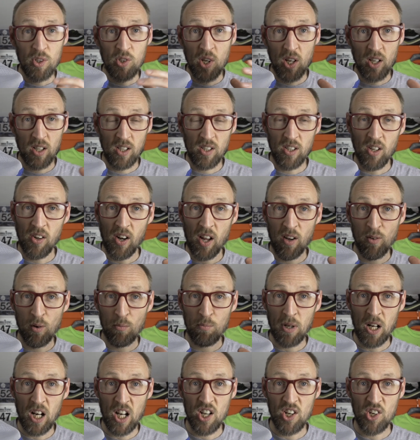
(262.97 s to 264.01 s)
We certainly don't have a
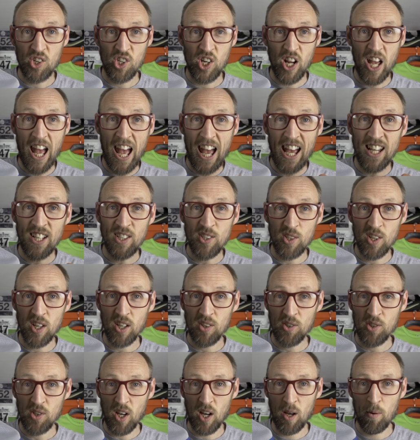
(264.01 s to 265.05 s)
plush
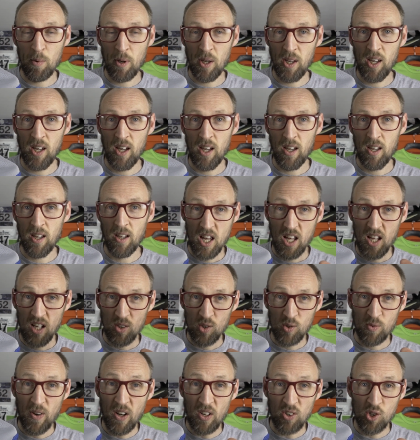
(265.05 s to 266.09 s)
Asics 6 upper here.
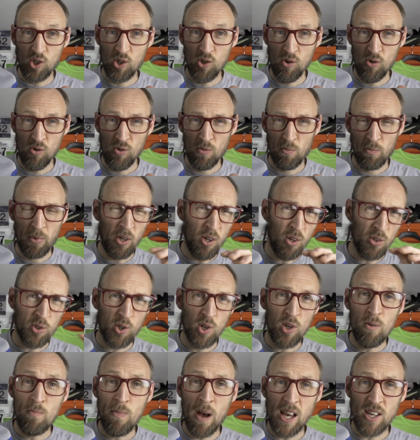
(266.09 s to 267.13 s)
It's functional, but not
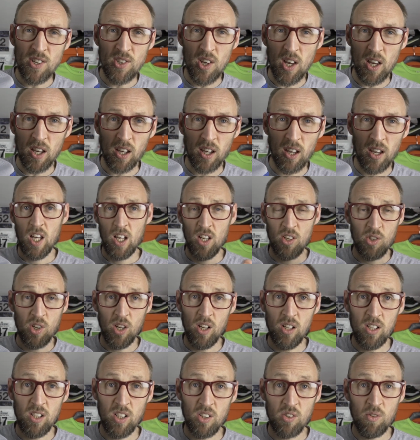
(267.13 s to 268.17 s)
too basic. It
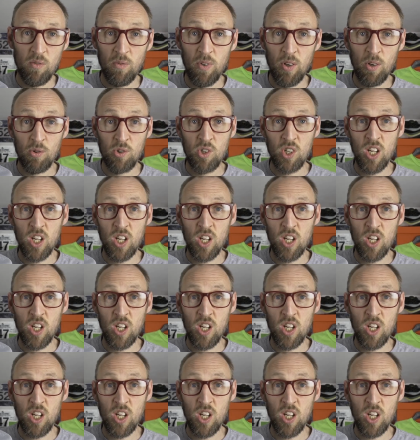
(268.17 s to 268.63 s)
certainly doesn't feel